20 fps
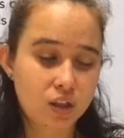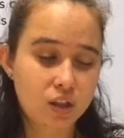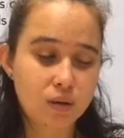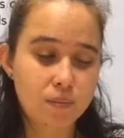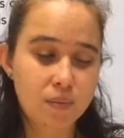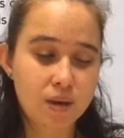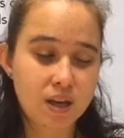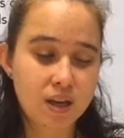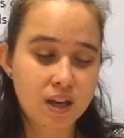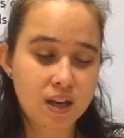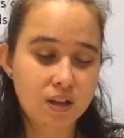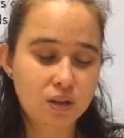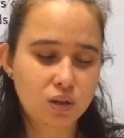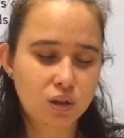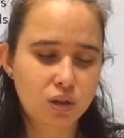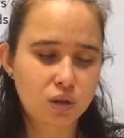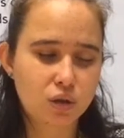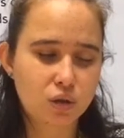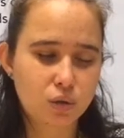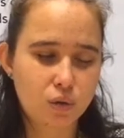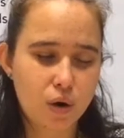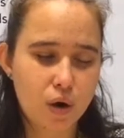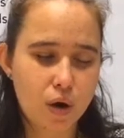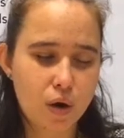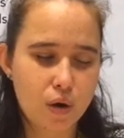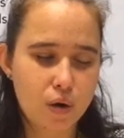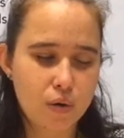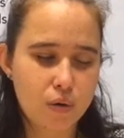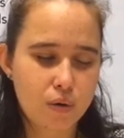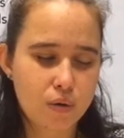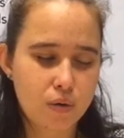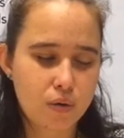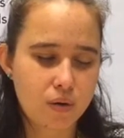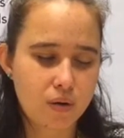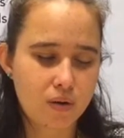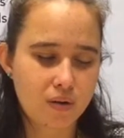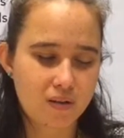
she begins to grow